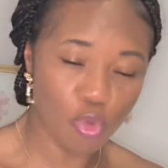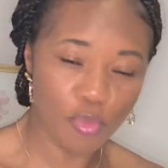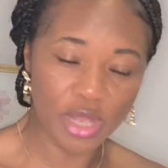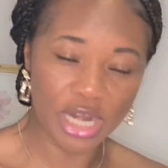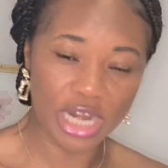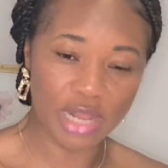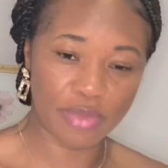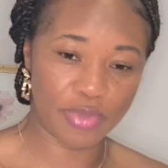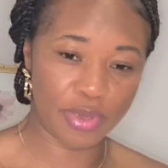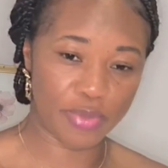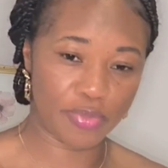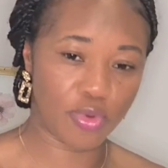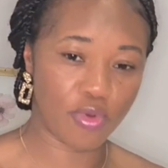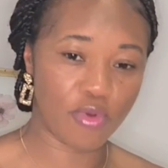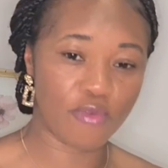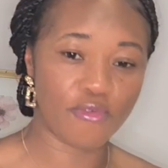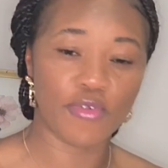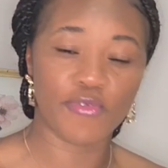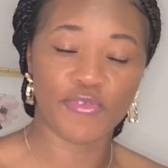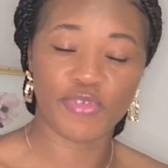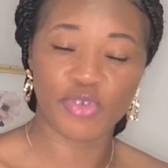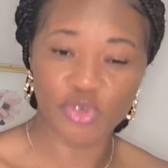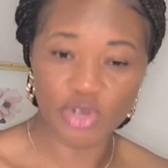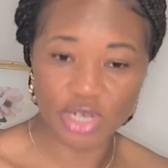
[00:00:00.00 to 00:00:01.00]
many people
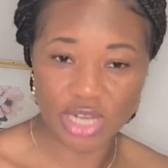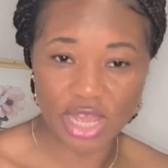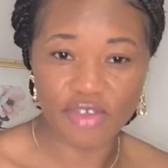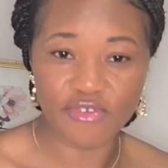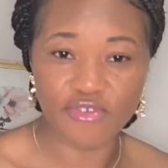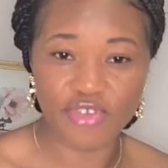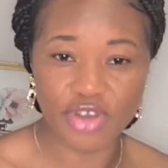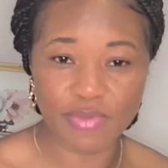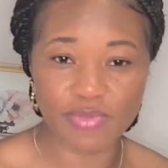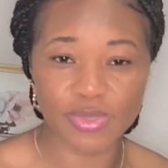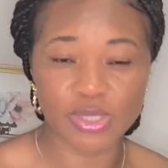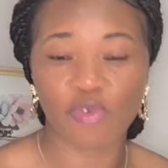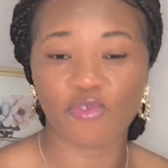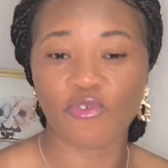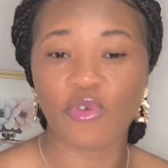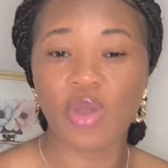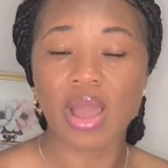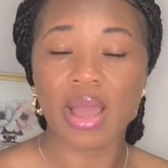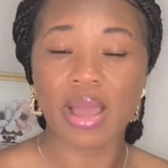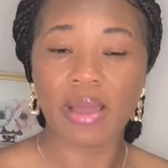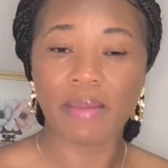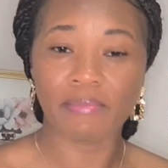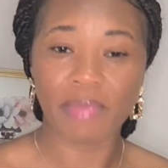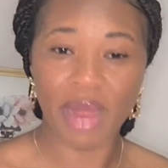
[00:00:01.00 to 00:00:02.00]
fulfill their dreams of
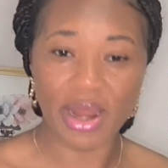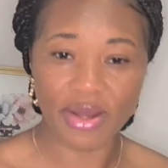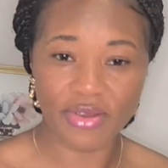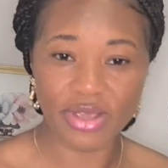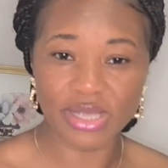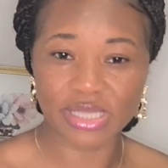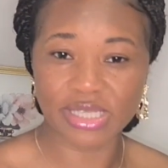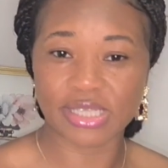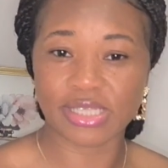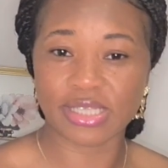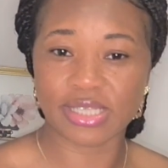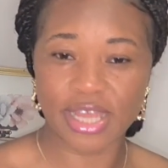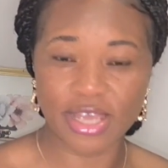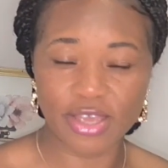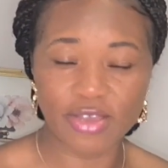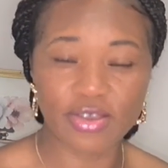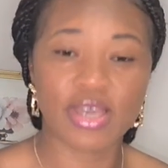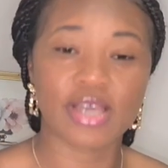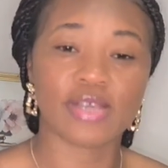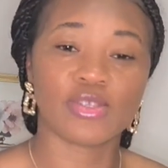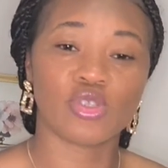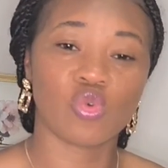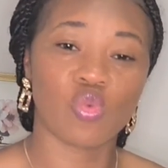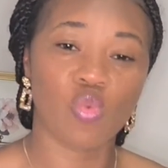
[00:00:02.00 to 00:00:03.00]
migrating to the
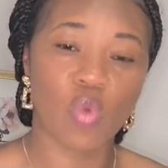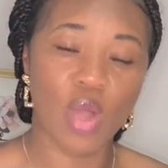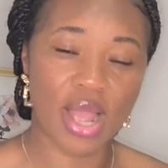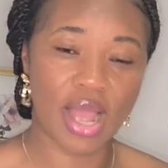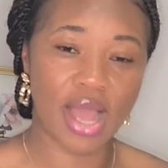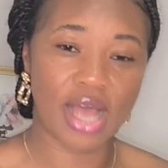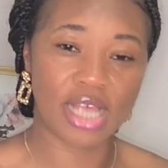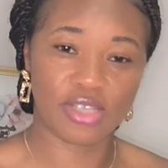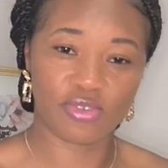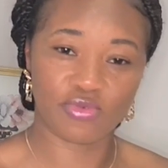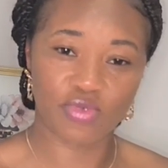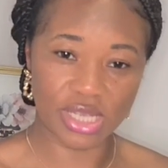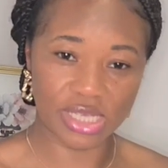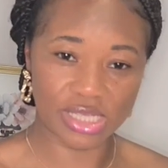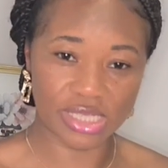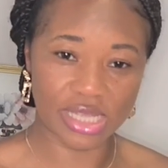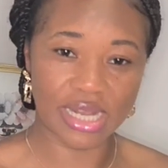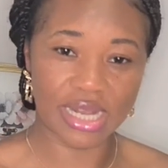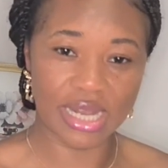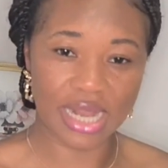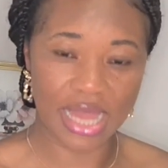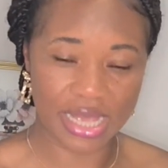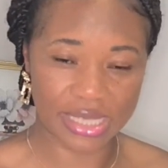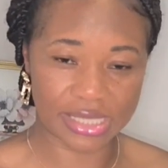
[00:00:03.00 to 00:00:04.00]
UK to work as
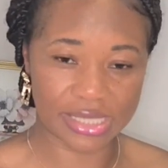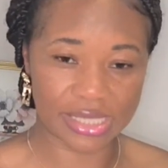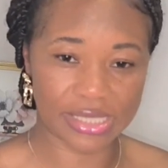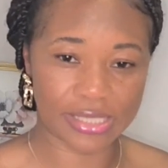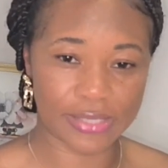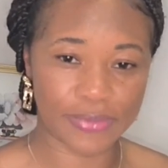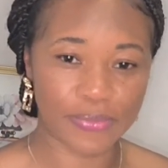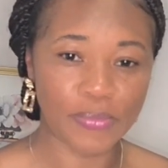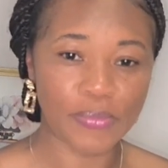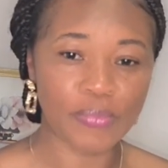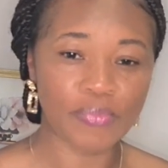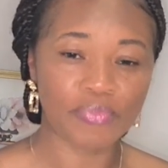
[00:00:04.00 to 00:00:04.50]
registered nurses.